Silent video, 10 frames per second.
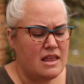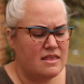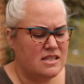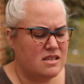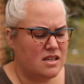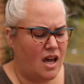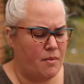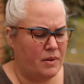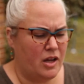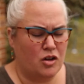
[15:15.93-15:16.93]
This is a
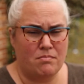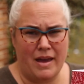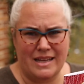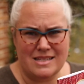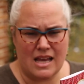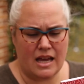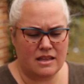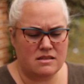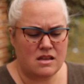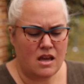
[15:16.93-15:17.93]
company called May
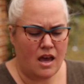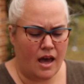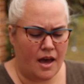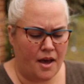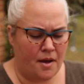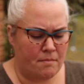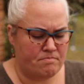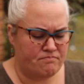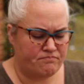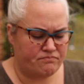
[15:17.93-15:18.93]
Designs,
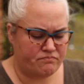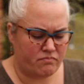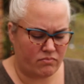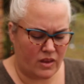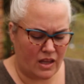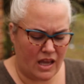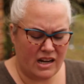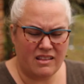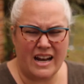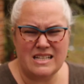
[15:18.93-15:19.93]
and
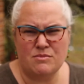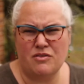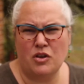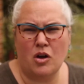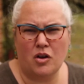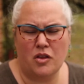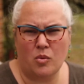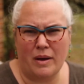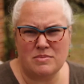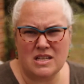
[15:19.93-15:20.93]
a lot of times if you go to their
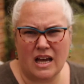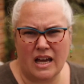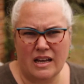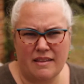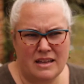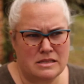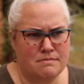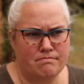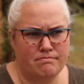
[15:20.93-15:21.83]
website, I think it's